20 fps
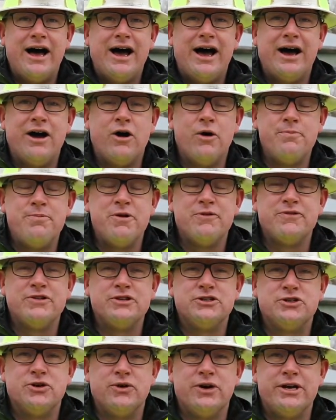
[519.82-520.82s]
I hope you've
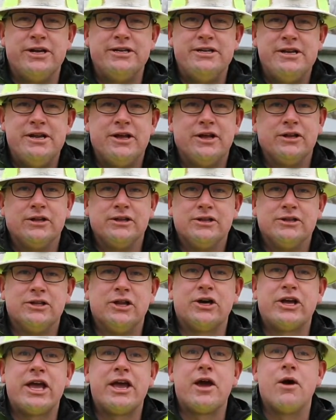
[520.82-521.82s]
enjoyed
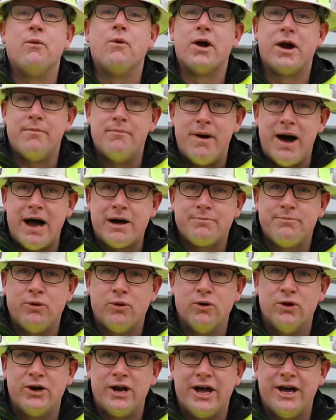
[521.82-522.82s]
looking at what a mock
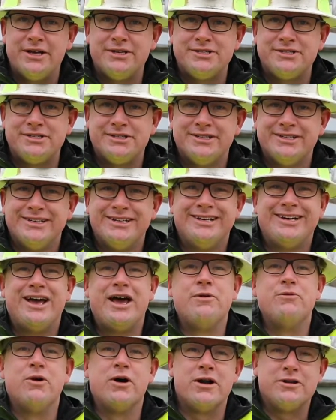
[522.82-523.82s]
pour does
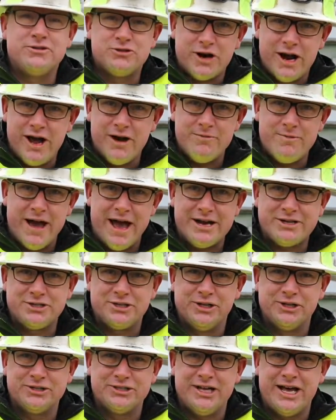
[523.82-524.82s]
and what a trial batch
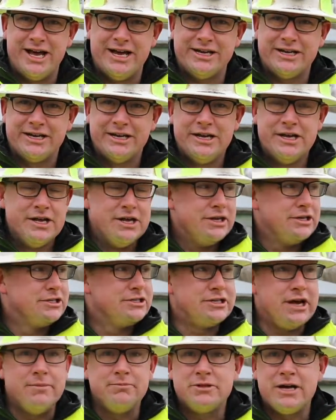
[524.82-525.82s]
looks like.
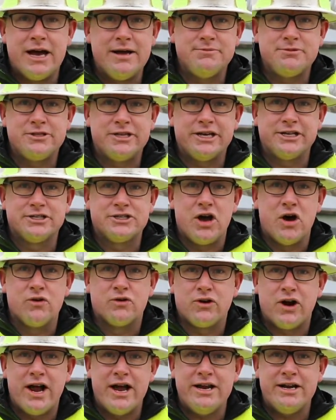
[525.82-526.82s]
Sometimes things go
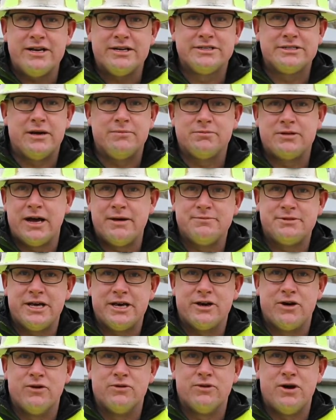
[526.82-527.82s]
great, sometimes
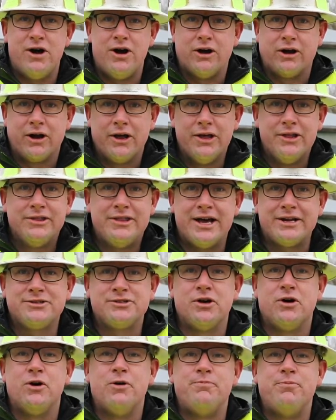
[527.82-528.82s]
they go wrong. That's
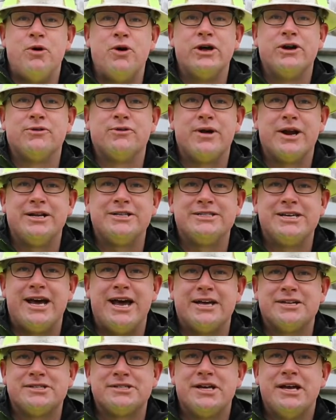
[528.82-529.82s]
the whole point of running
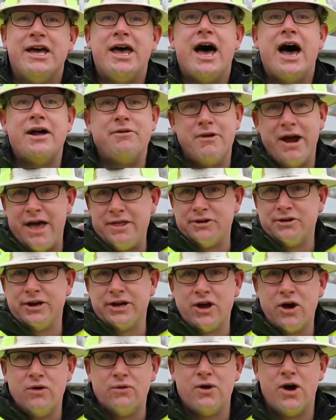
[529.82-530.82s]
tests. I'd rather
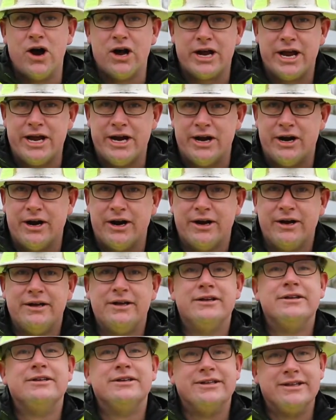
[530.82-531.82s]
it go wrong here
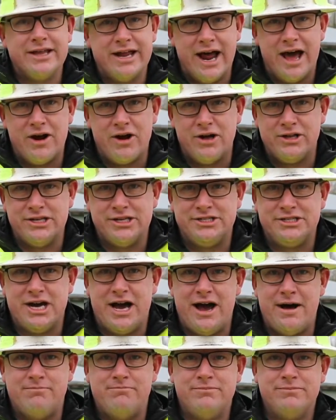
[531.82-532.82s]
than out on the
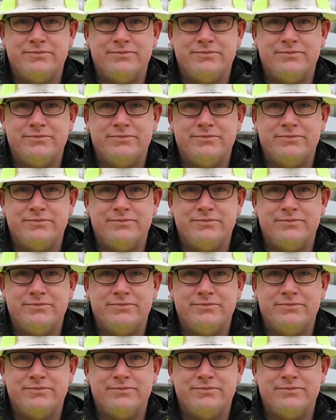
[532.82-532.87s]
job.